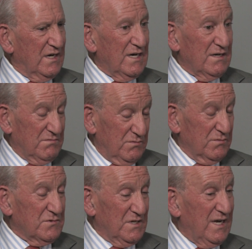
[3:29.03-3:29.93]
And
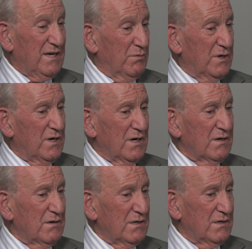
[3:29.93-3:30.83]
today we
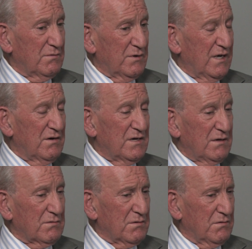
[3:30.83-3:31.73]
are, without a
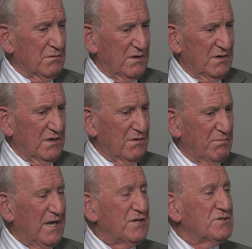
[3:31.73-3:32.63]
doubt, the
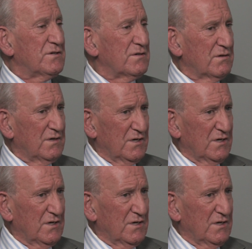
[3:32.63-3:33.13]
major